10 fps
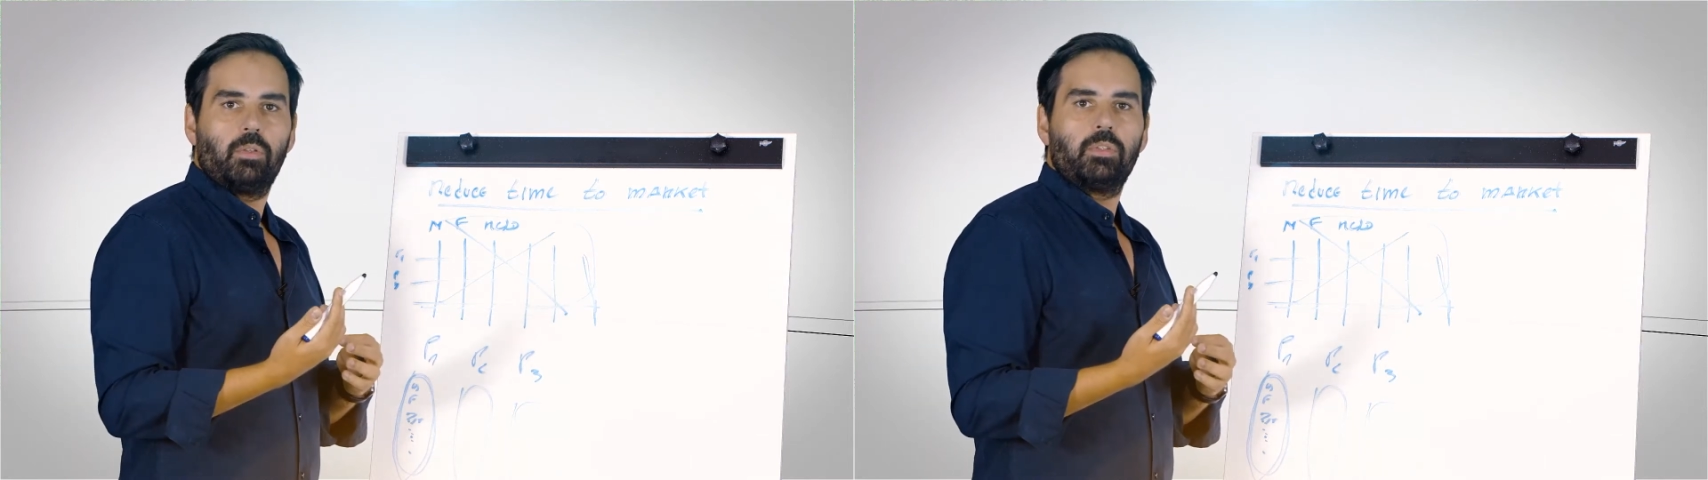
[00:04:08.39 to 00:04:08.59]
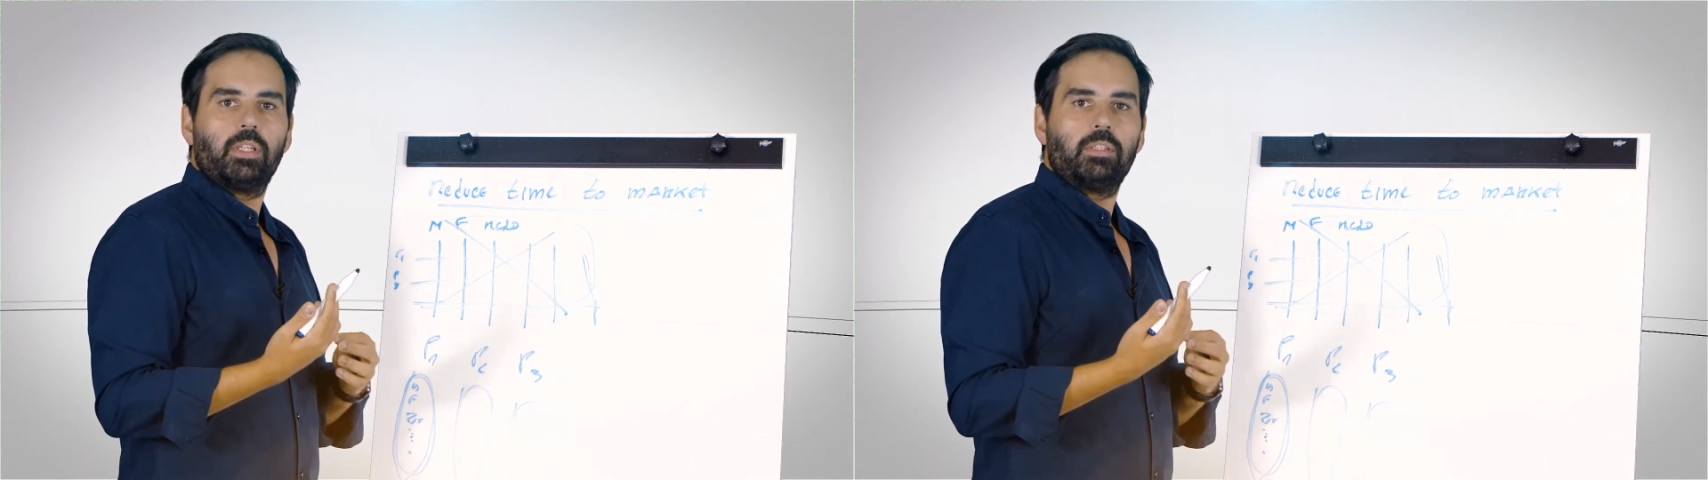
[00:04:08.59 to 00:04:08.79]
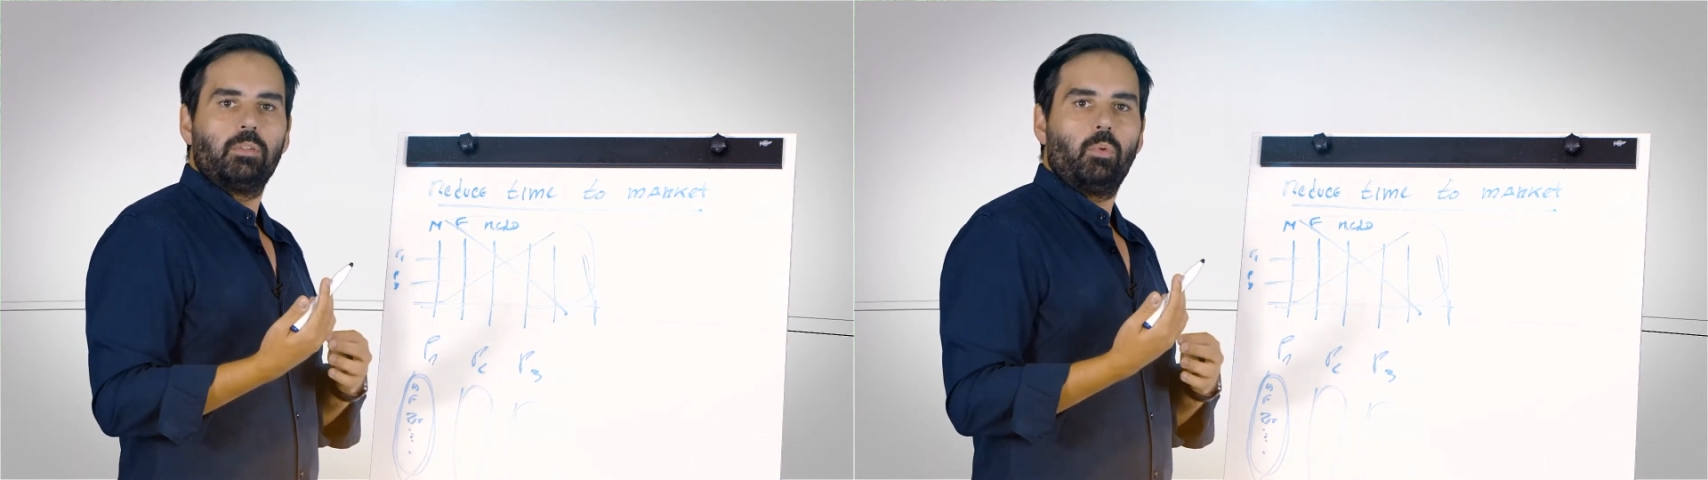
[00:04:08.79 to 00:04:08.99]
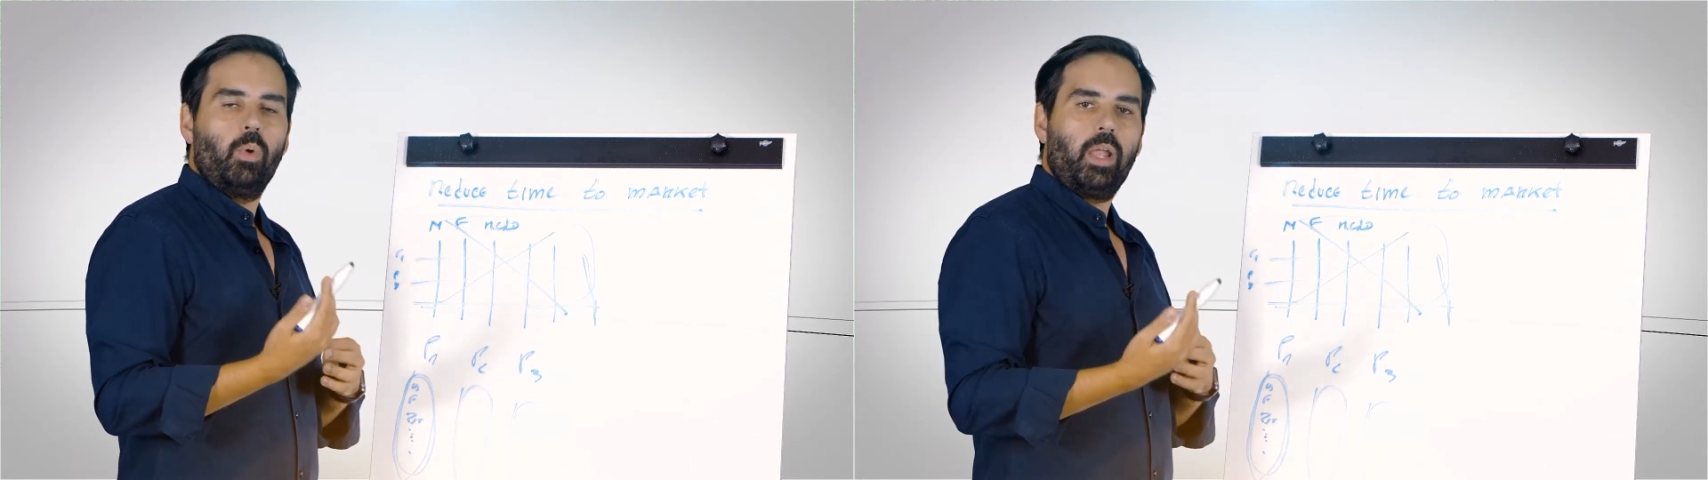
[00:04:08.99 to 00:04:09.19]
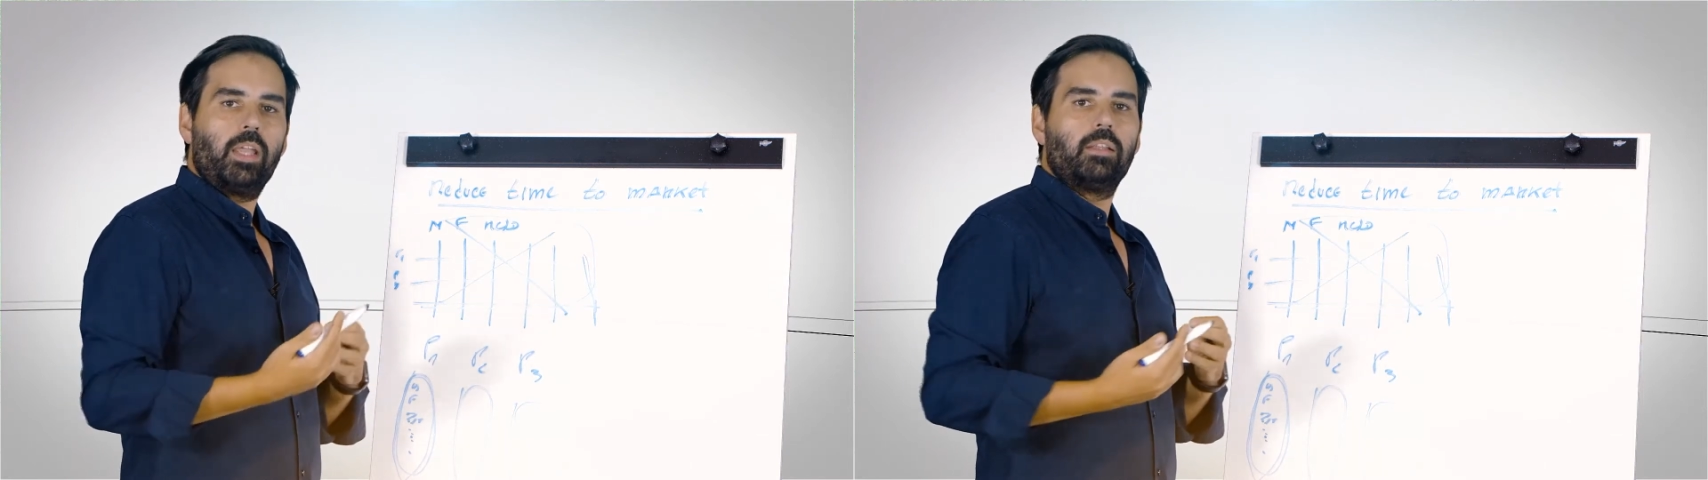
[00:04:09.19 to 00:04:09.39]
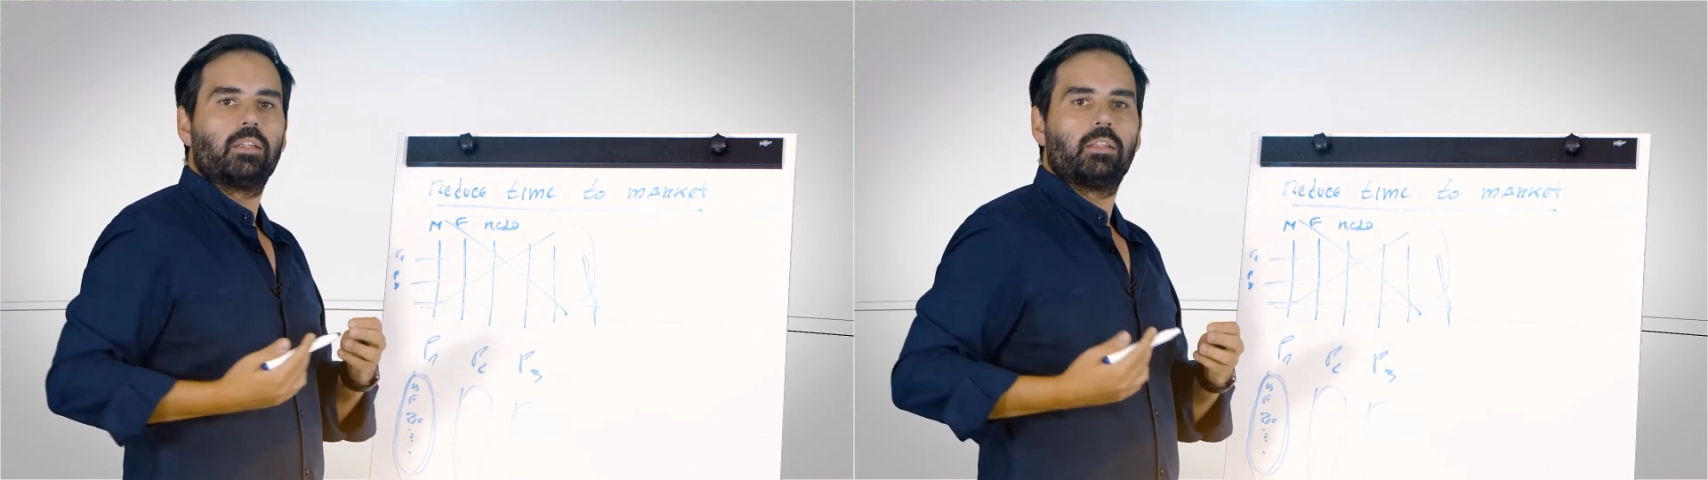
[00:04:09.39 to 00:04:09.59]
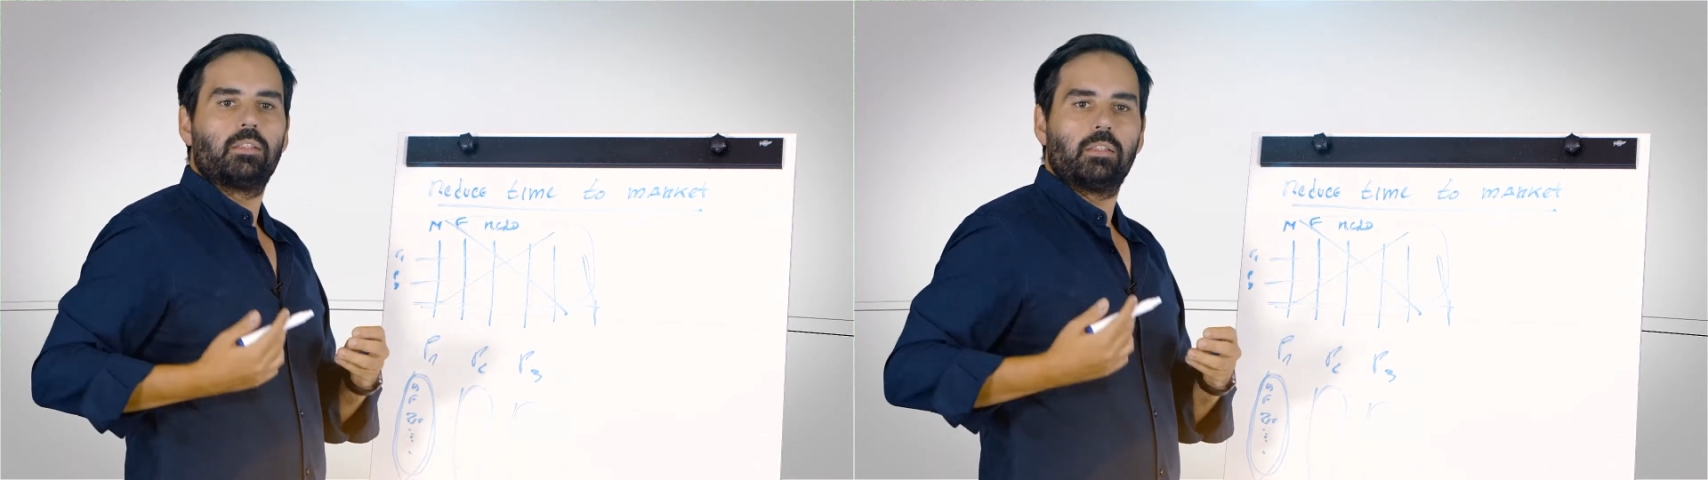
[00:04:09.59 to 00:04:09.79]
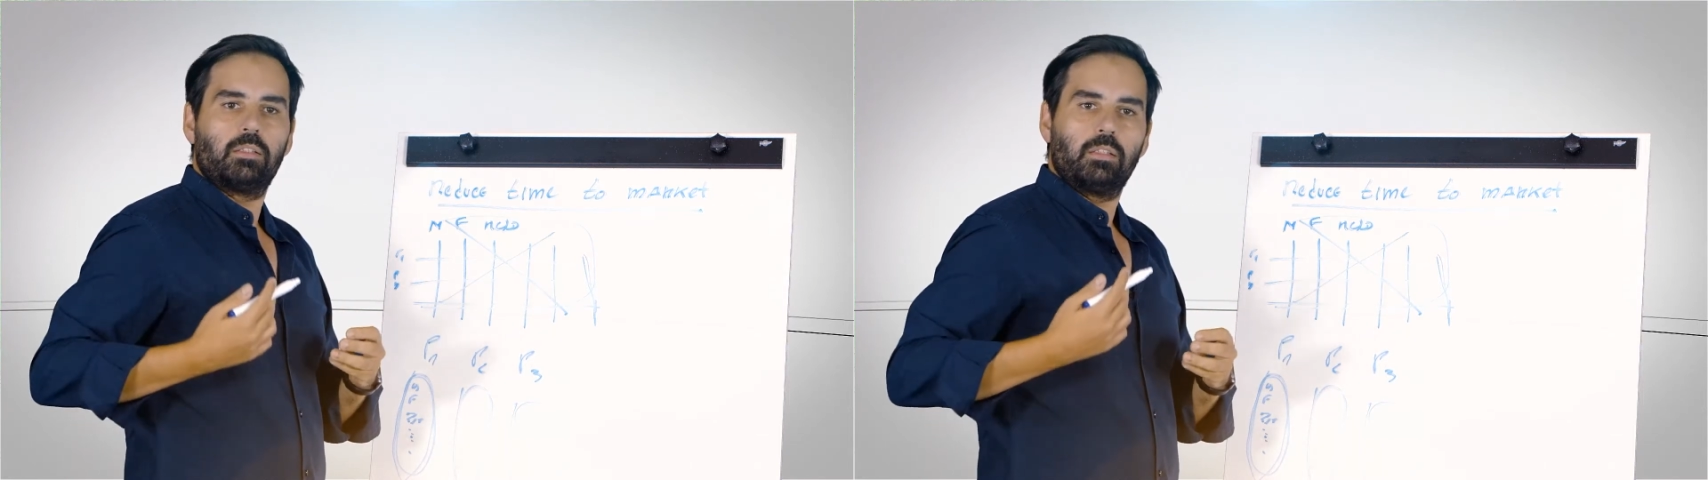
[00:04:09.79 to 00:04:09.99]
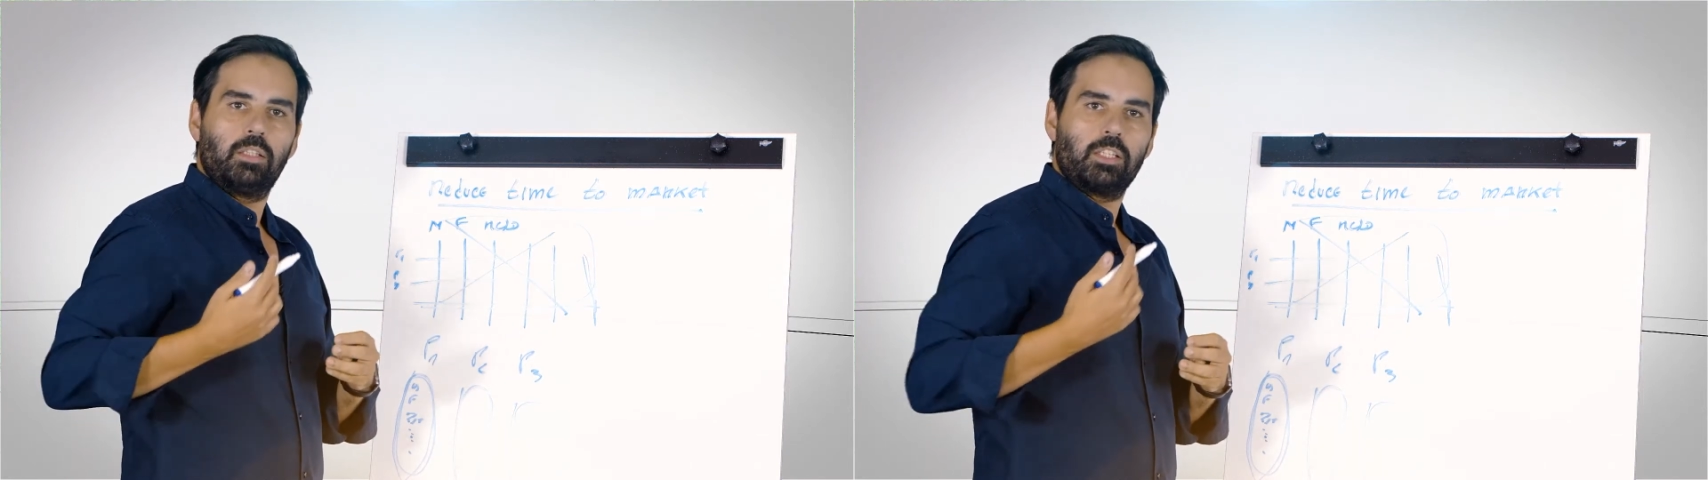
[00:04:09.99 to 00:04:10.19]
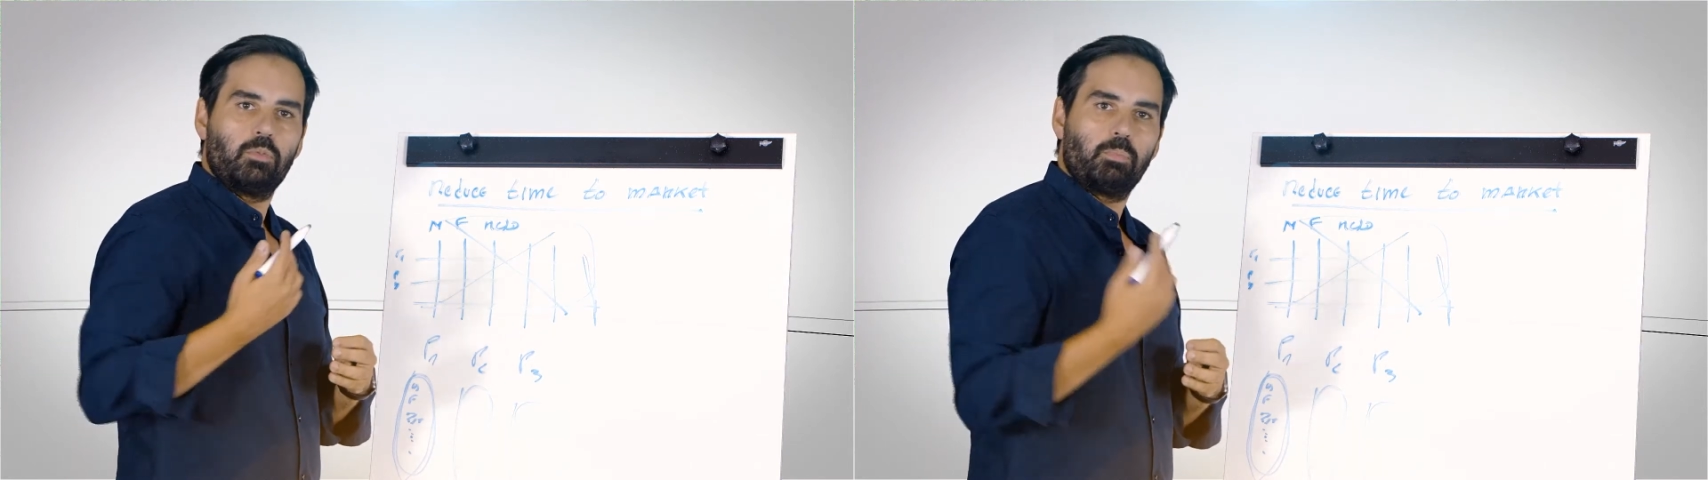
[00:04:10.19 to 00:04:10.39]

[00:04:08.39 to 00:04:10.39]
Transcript: the way that